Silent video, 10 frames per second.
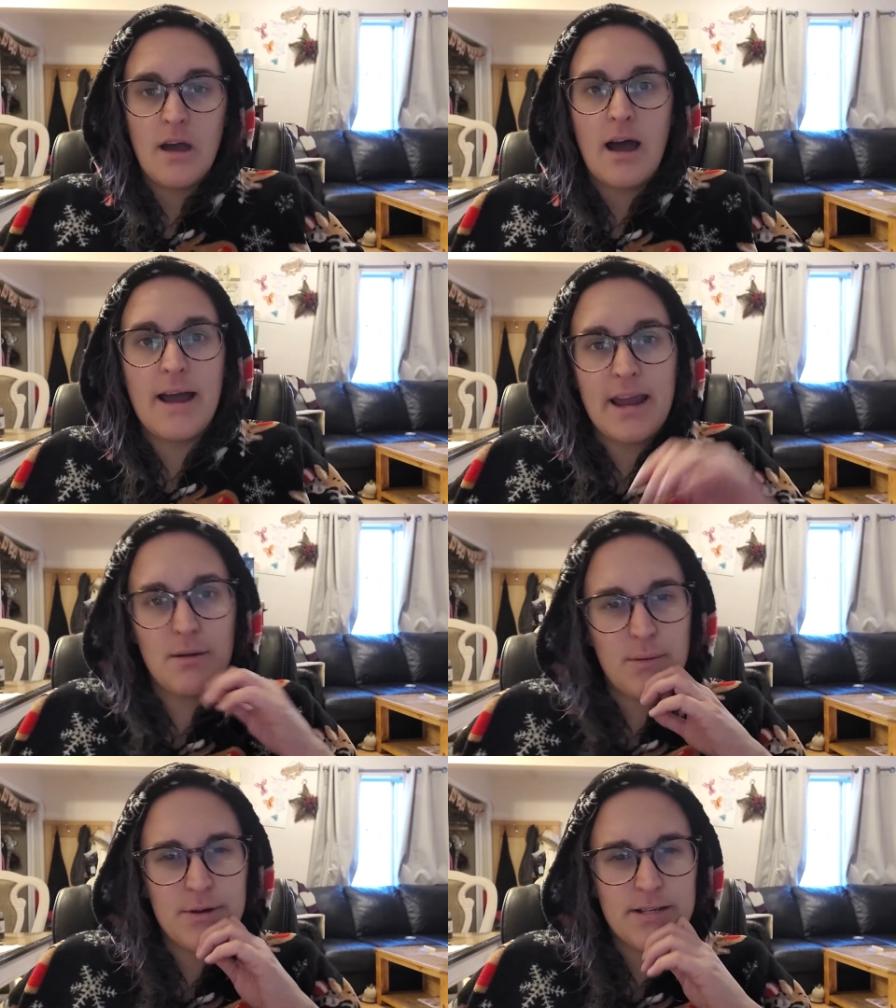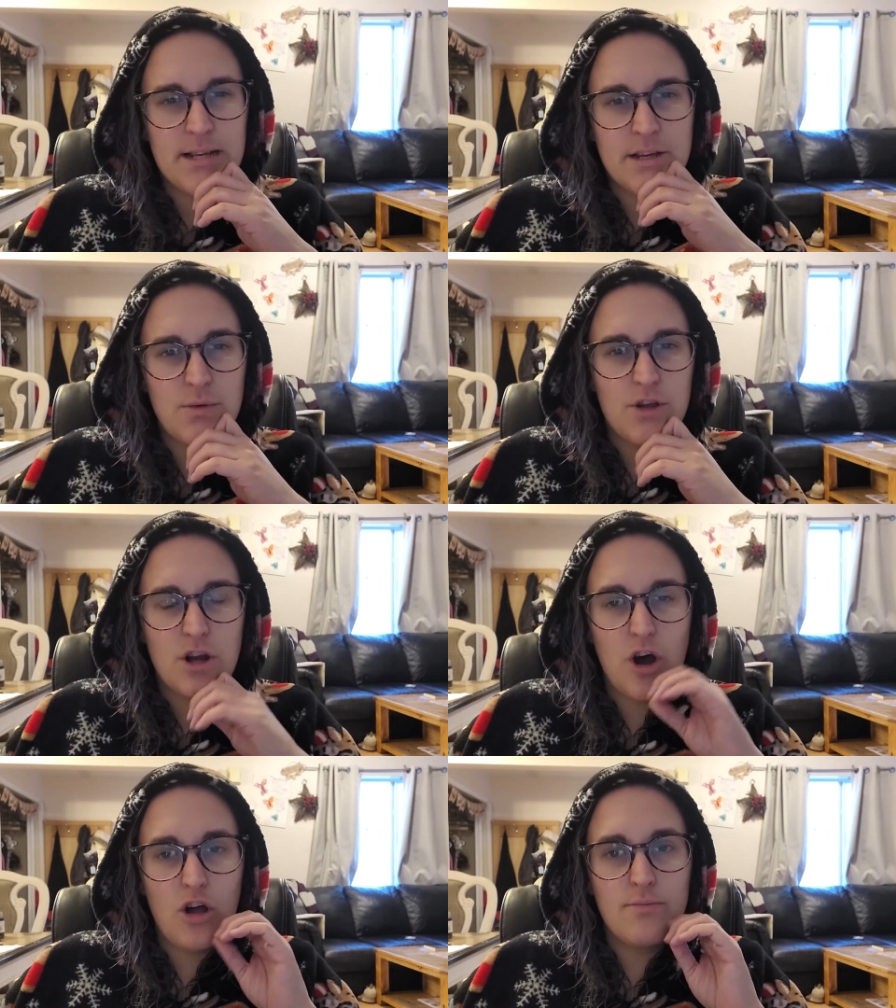I can't remember exactly what they're
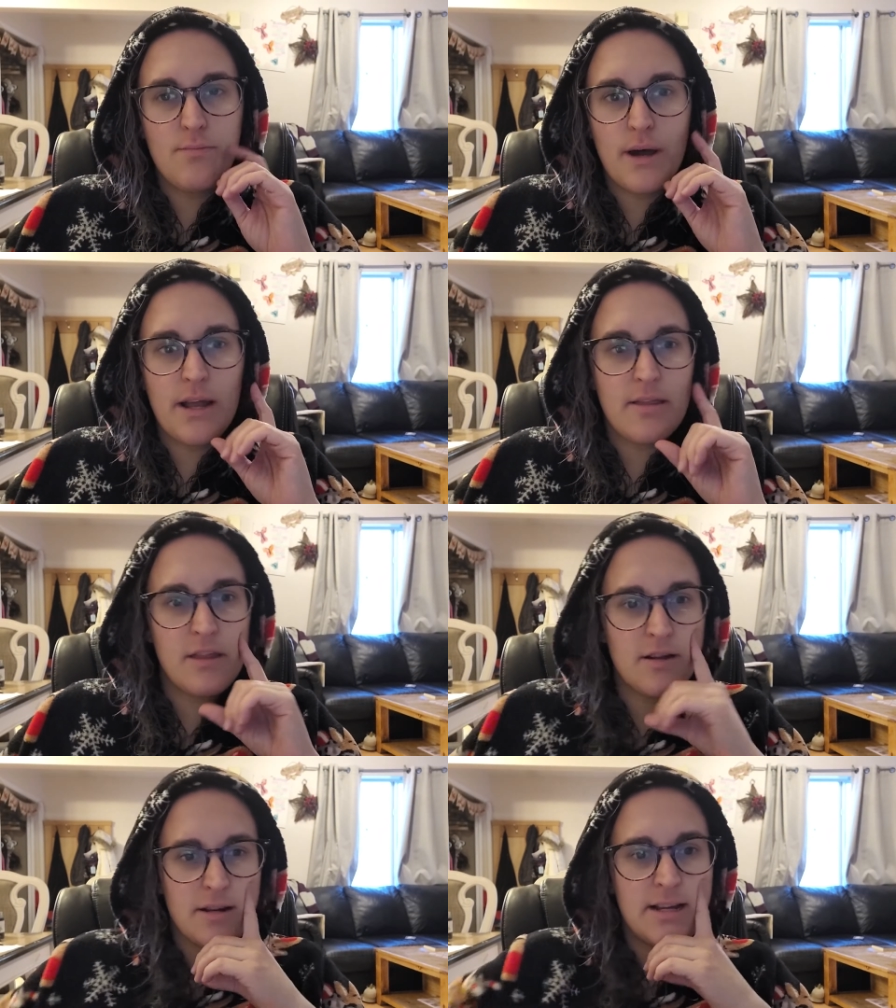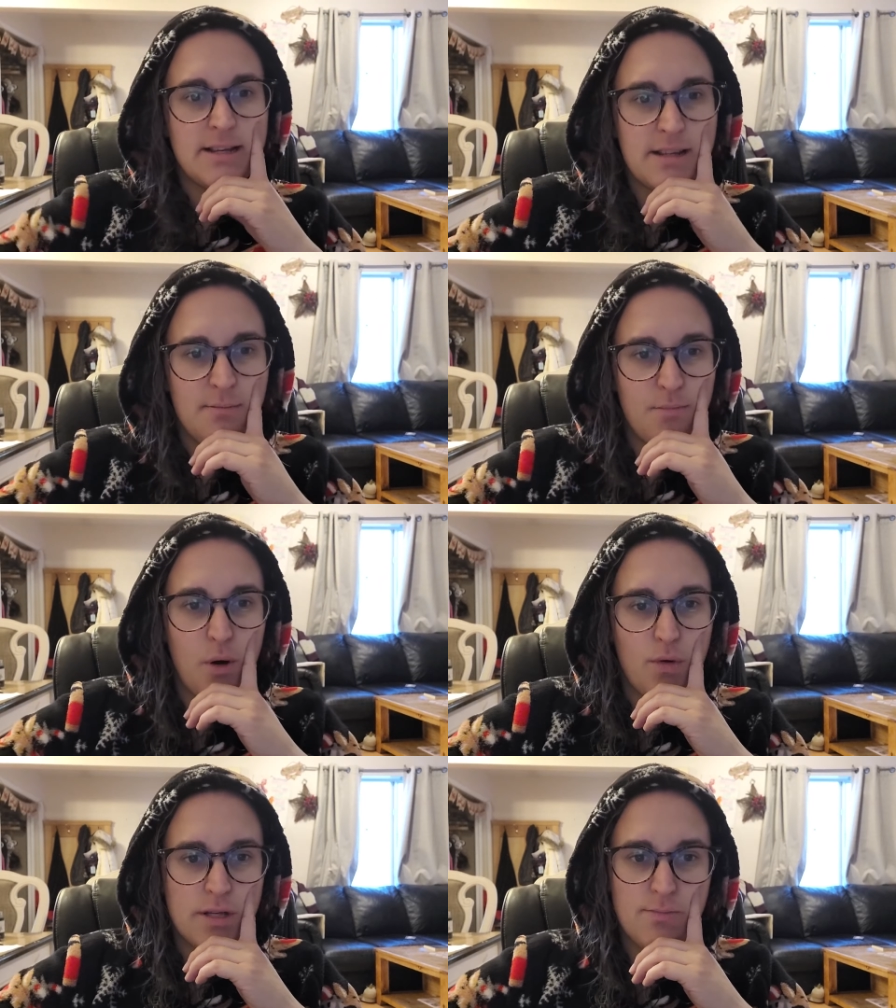called, but there is a
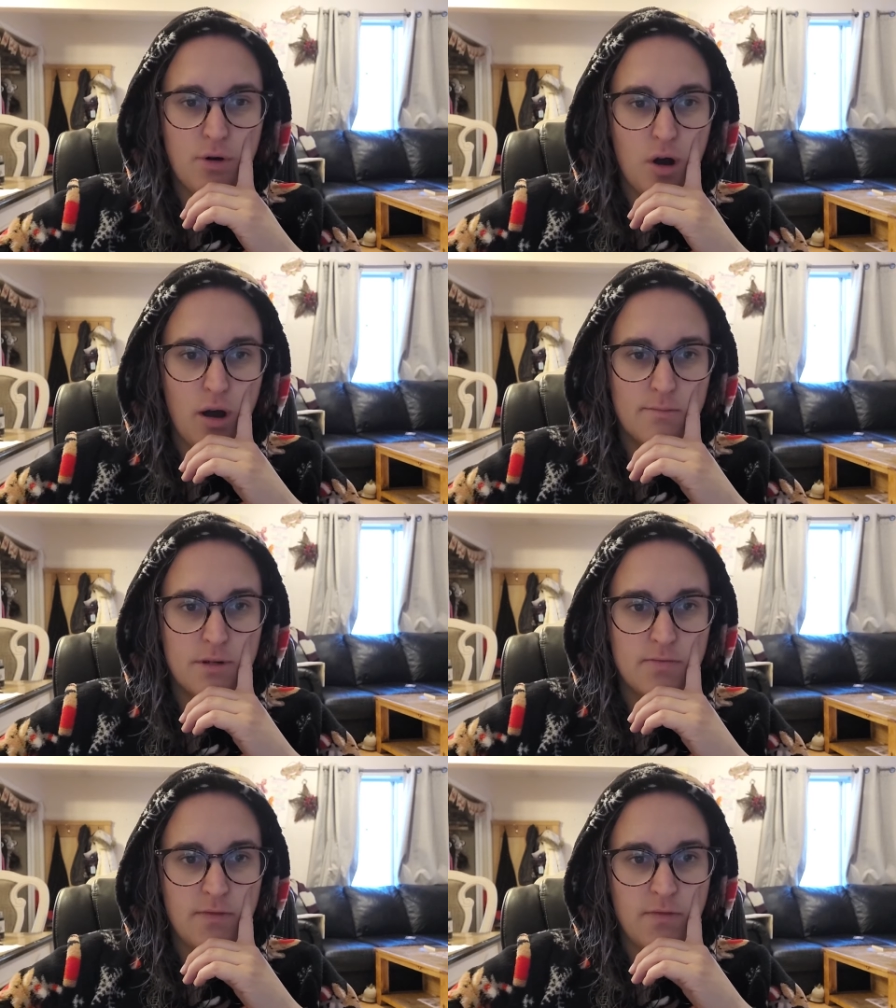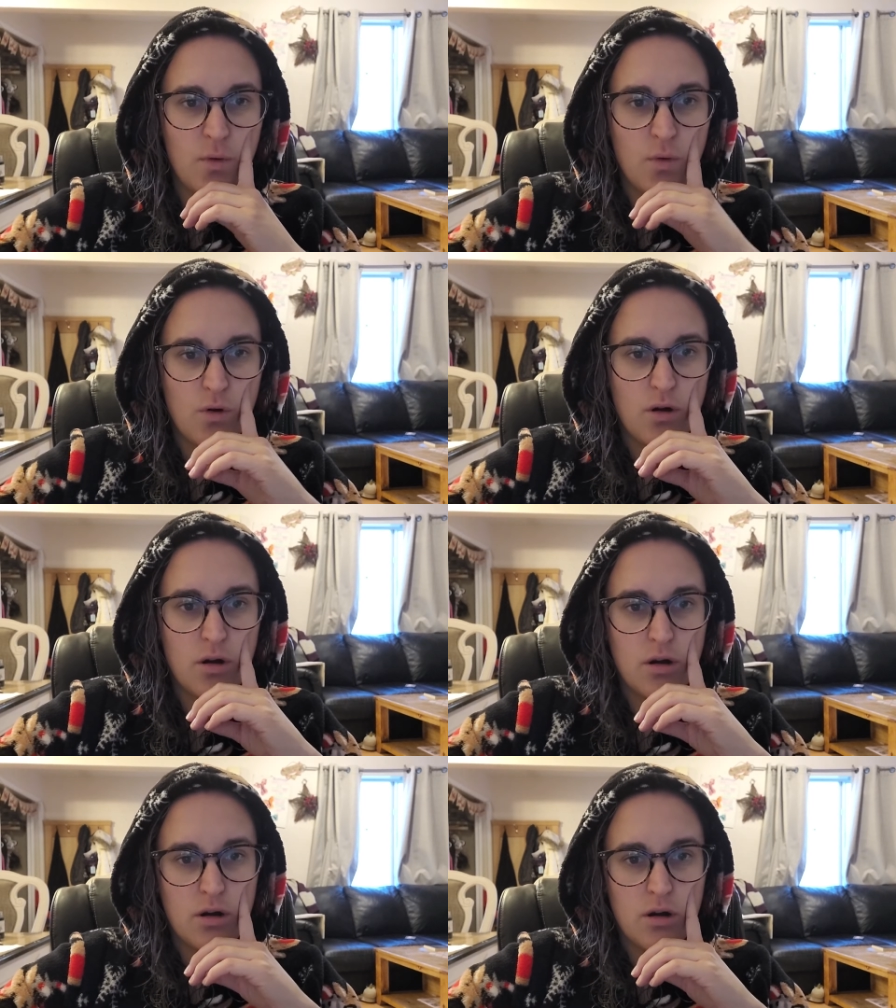bonus prompt
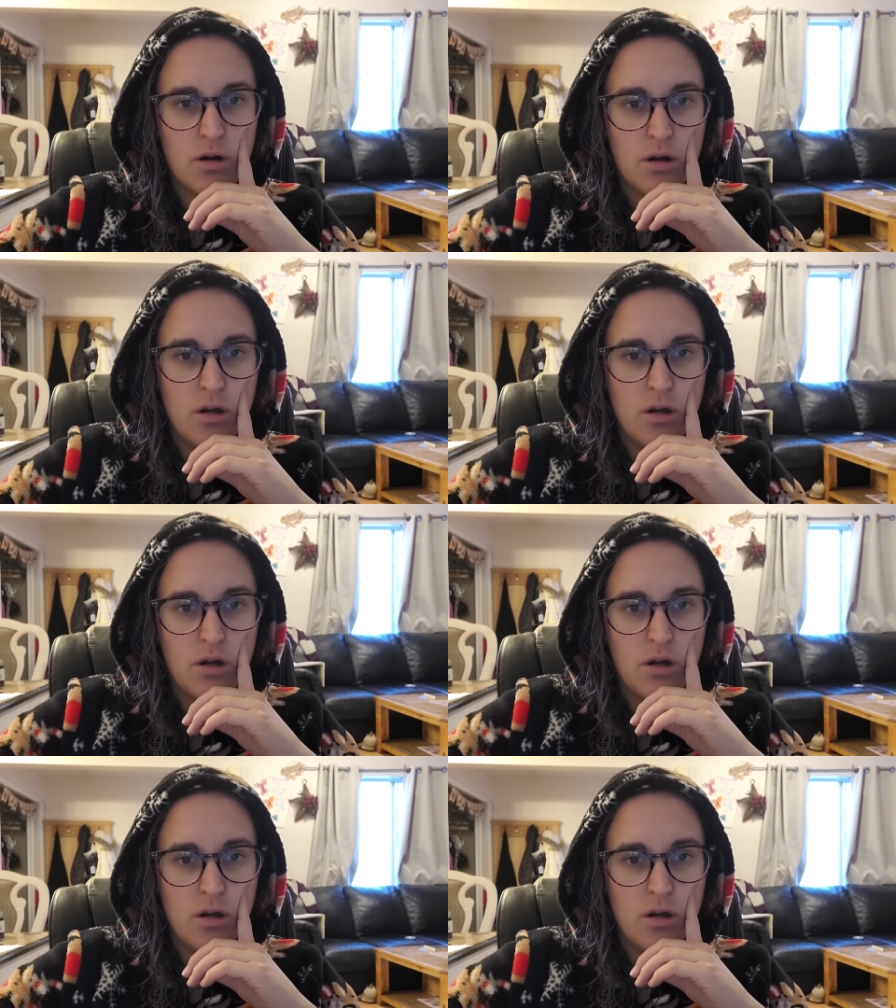for